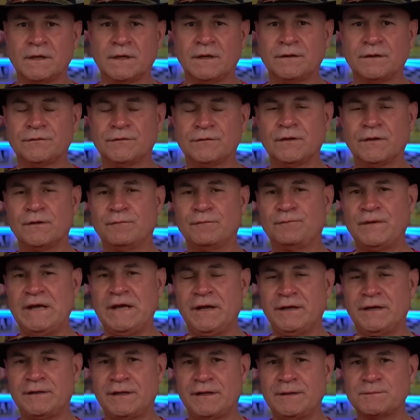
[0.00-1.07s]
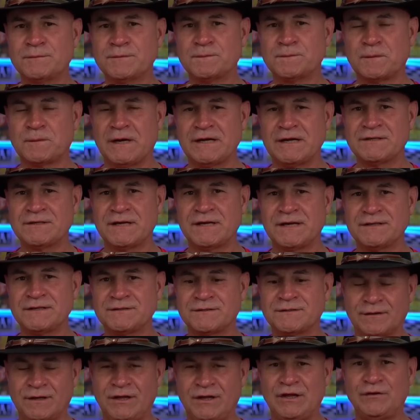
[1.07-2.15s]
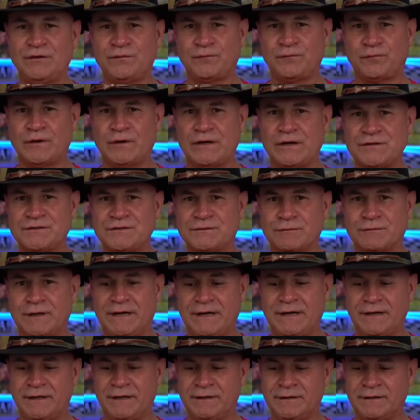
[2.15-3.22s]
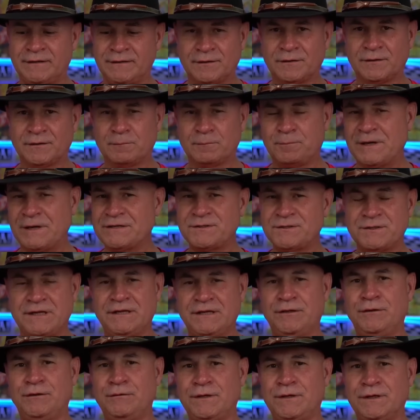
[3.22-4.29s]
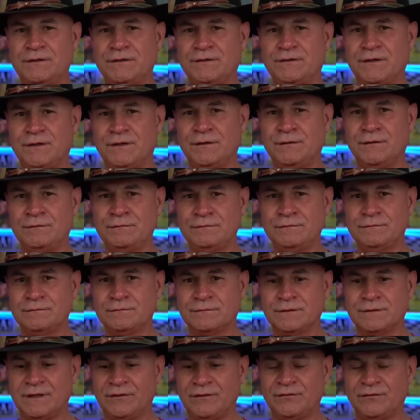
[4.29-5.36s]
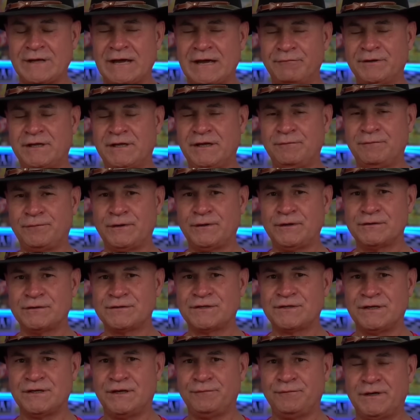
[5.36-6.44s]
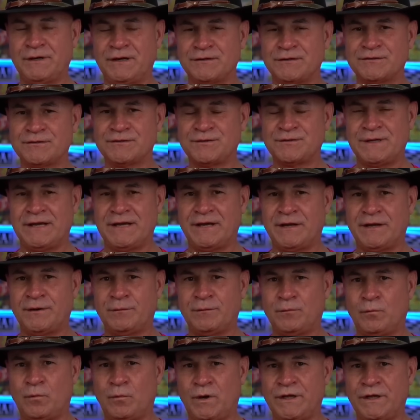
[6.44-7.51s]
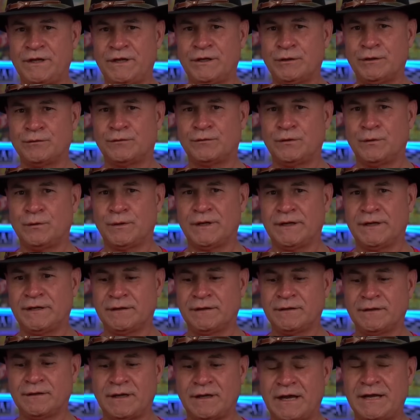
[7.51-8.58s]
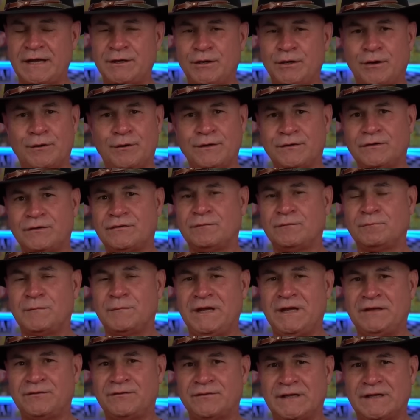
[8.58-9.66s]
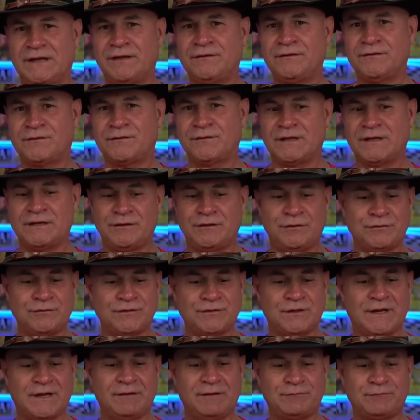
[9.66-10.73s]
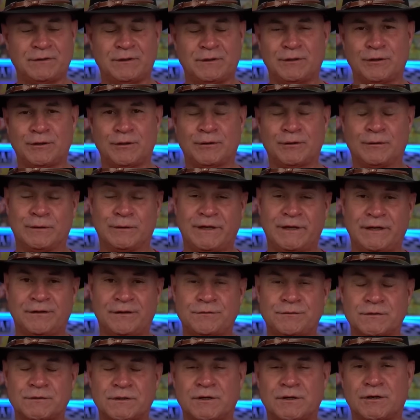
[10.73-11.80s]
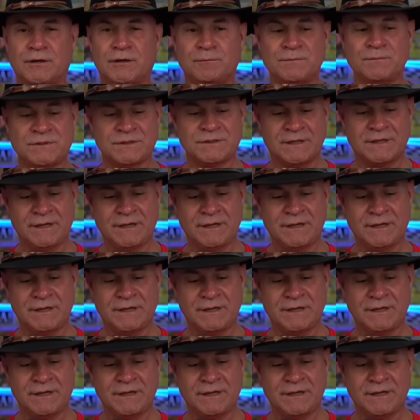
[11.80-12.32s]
So the VA claims process is frustrating. The best thing you could do is advocate for yourself and understand what you're doing. I know it doesn't make sense that you should have to learn legal terms